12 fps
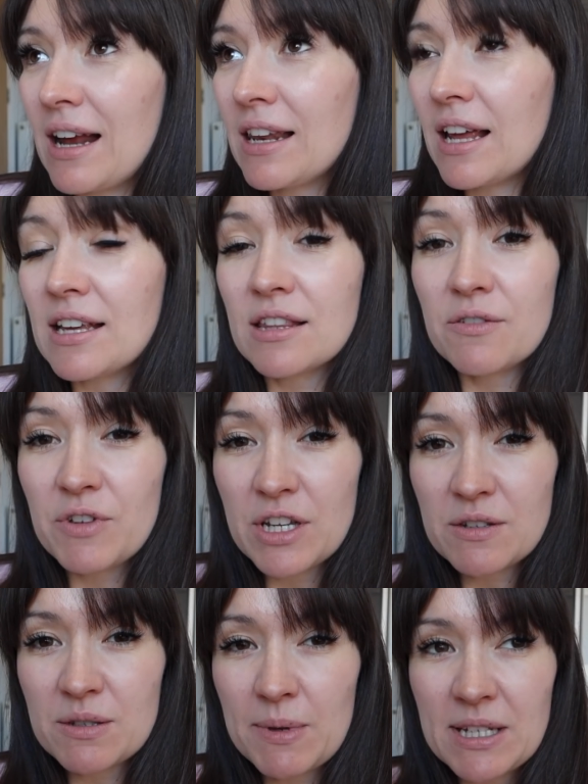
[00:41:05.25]
I like the
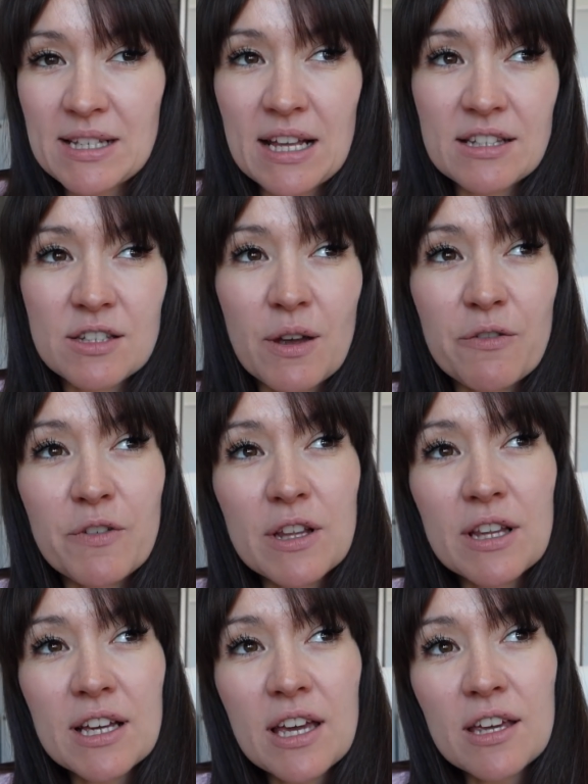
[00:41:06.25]
videos to make sense, so I feel
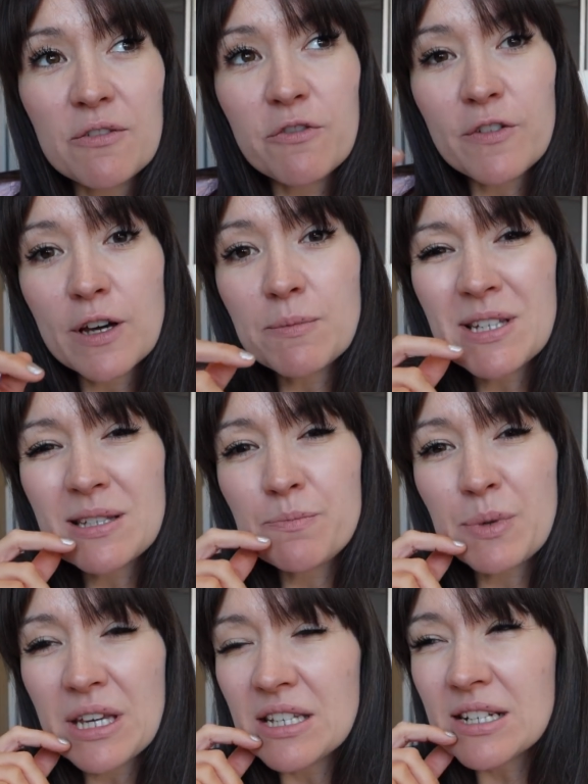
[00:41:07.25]
like I can film a
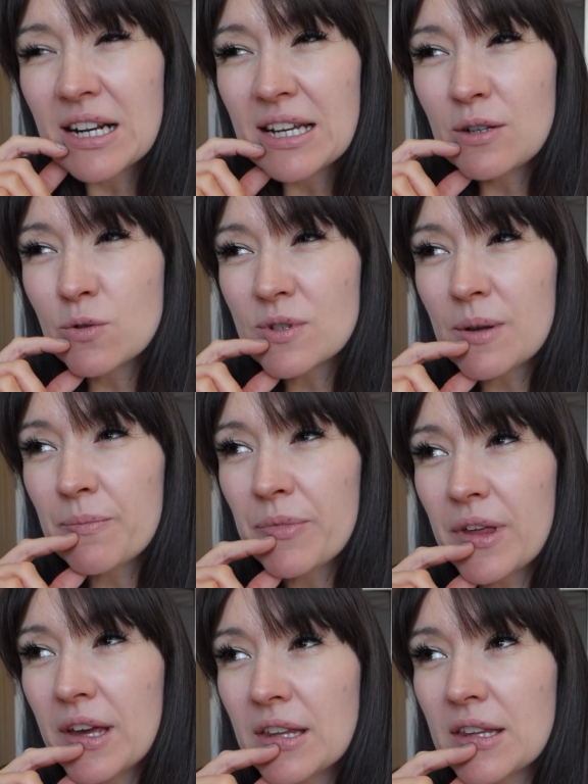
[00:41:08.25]
speed clean or
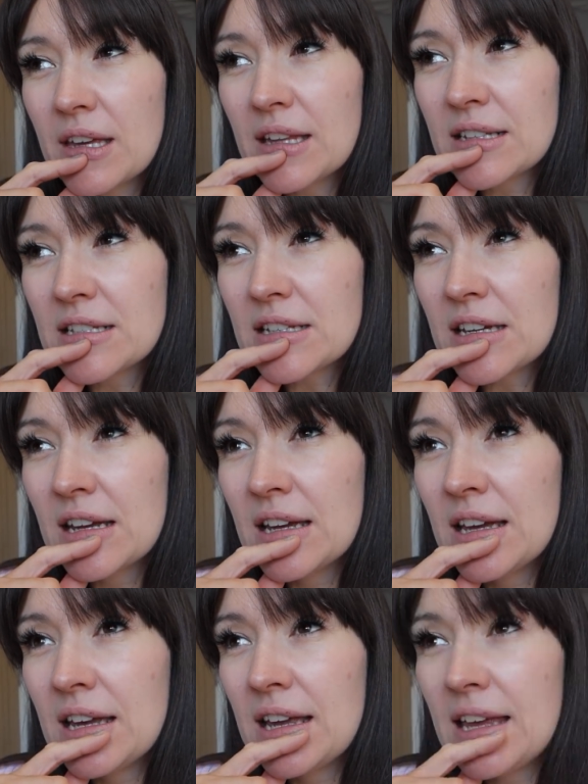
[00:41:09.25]
something that
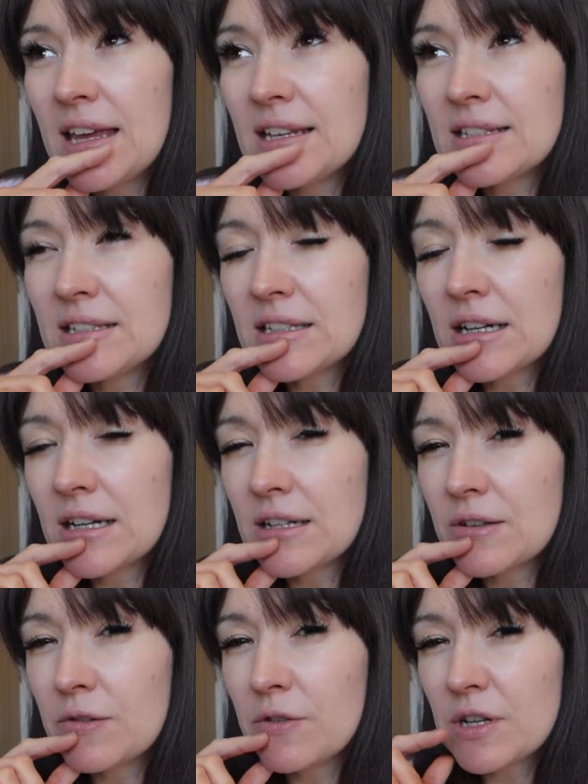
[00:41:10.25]
isn't kind
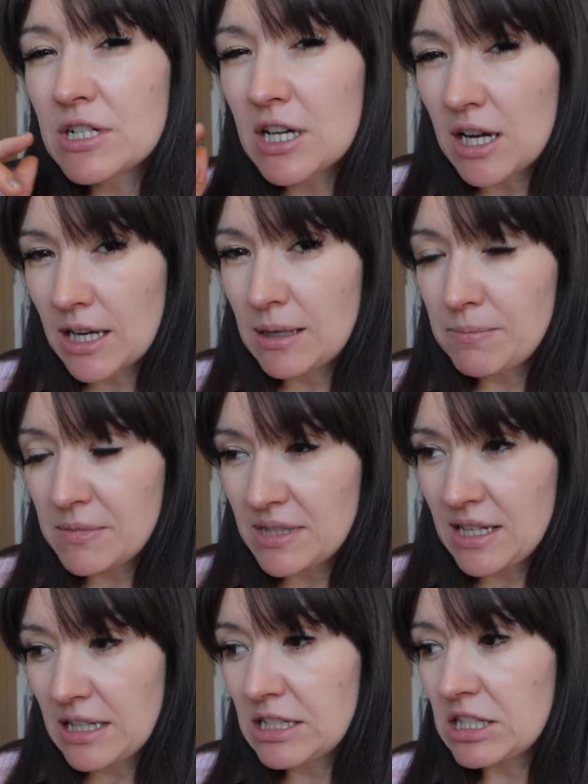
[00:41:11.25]
of time
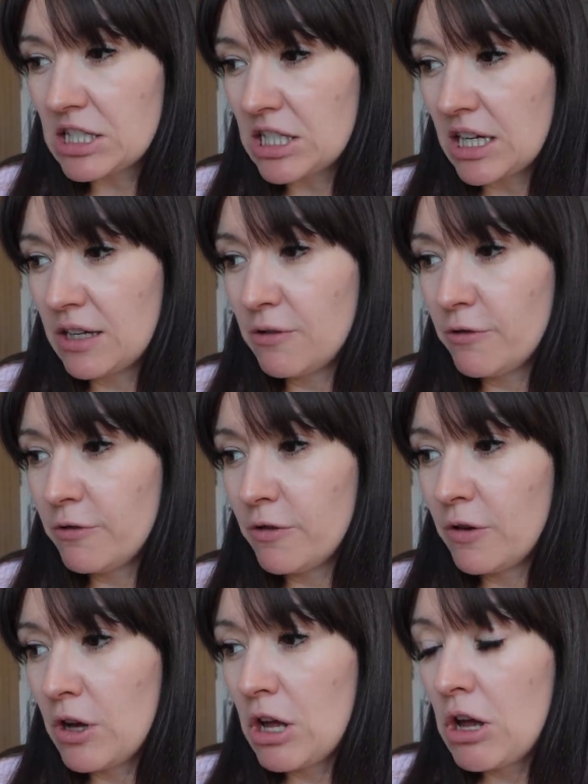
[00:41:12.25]

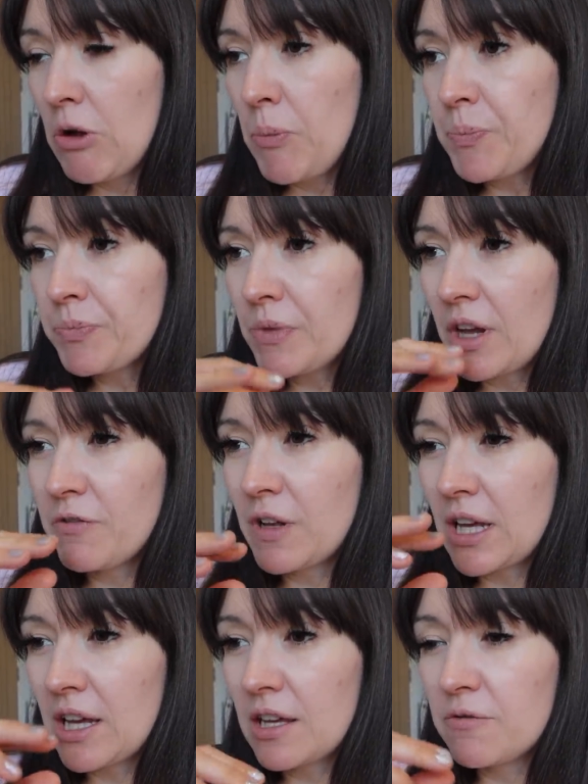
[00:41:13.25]
sensitive. I
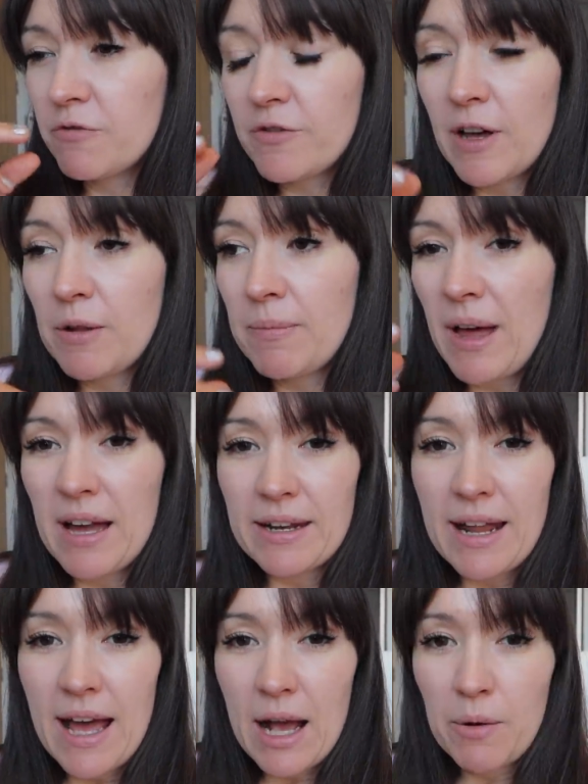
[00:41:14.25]
feel like I can film that
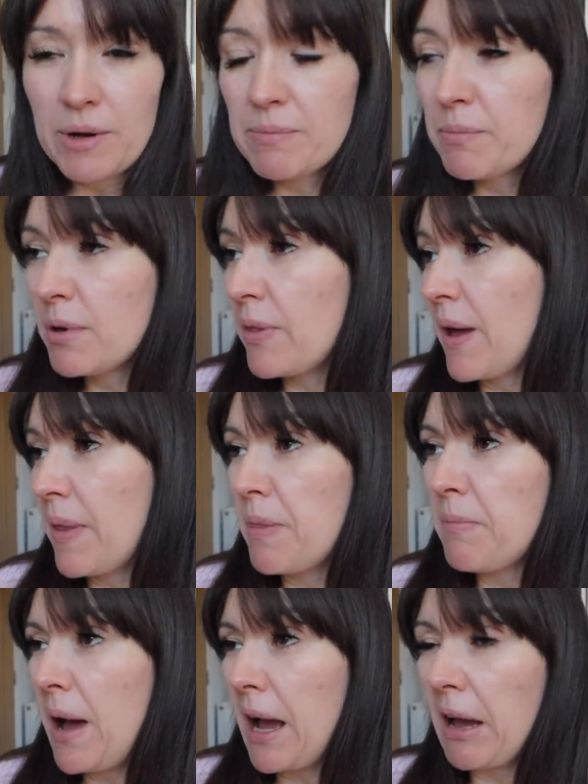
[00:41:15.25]
now and put that in
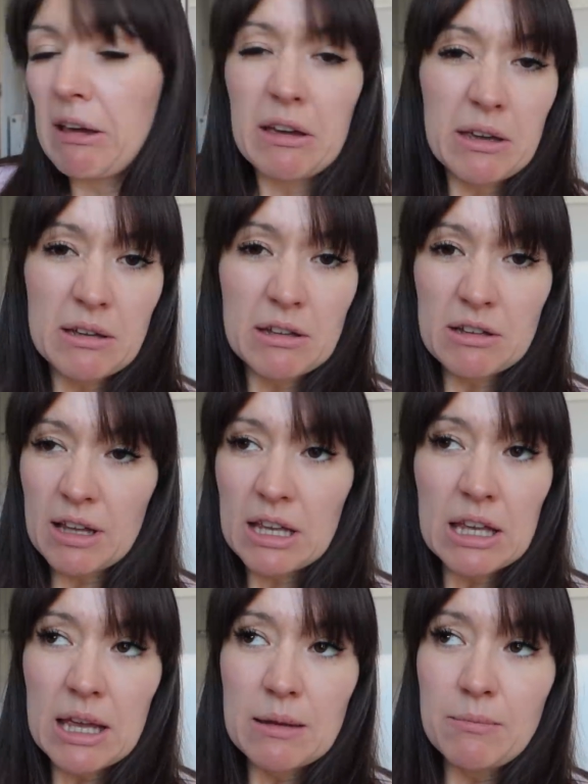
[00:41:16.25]
the bank,
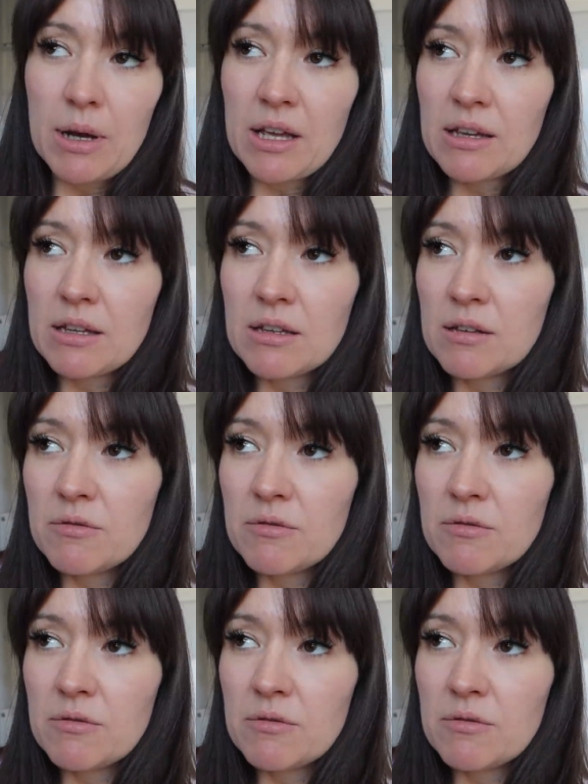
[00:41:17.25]
like in my,